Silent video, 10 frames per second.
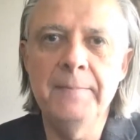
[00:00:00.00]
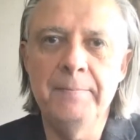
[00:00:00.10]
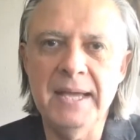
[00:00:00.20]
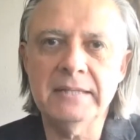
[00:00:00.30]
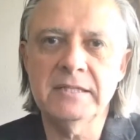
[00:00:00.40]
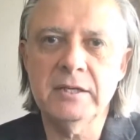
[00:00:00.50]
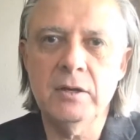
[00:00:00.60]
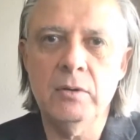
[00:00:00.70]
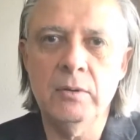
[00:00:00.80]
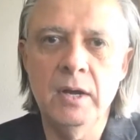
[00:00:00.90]

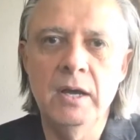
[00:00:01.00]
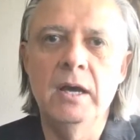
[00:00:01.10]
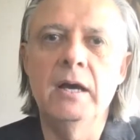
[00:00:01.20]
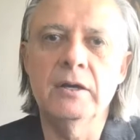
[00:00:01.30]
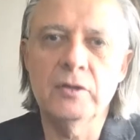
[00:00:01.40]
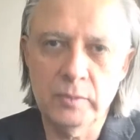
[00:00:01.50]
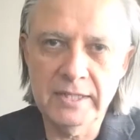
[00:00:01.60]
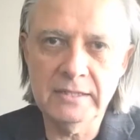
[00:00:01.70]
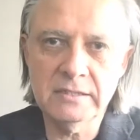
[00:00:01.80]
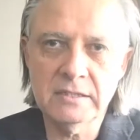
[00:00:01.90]
Mexico
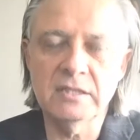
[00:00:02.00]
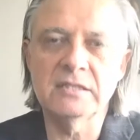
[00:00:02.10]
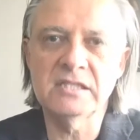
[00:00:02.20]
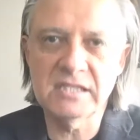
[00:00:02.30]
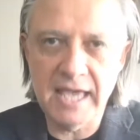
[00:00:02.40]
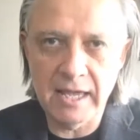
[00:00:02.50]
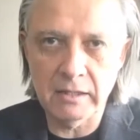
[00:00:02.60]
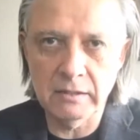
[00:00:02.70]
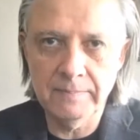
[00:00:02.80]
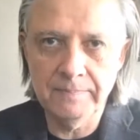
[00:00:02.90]
agrees to
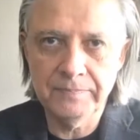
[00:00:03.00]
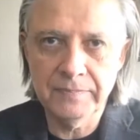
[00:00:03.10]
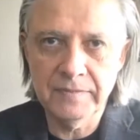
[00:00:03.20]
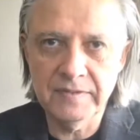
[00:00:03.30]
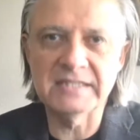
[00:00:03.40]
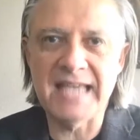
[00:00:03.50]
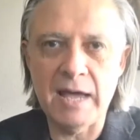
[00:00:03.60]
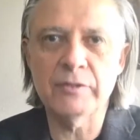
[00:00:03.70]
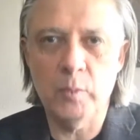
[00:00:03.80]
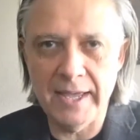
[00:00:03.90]
sell the
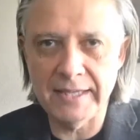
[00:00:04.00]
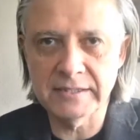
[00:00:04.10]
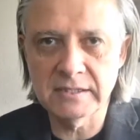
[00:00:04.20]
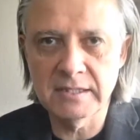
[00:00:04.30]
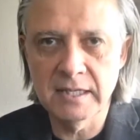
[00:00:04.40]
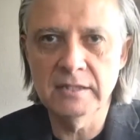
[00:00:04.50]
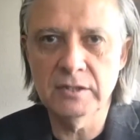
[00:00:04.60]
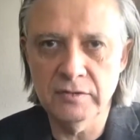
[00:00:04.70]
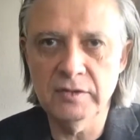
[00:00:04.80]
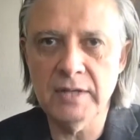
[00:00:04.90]
Southwest
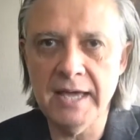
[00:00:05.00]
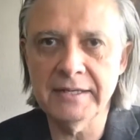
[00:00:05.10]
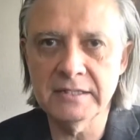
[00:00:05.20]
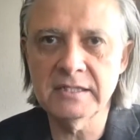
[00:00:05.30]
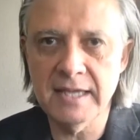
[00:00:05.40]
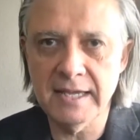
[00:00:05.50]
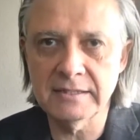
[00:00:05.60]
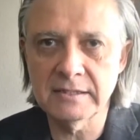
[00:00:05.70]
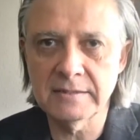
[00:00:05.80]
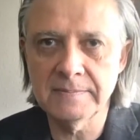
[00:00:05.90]
to the United
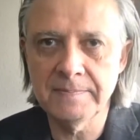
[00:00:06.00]
States.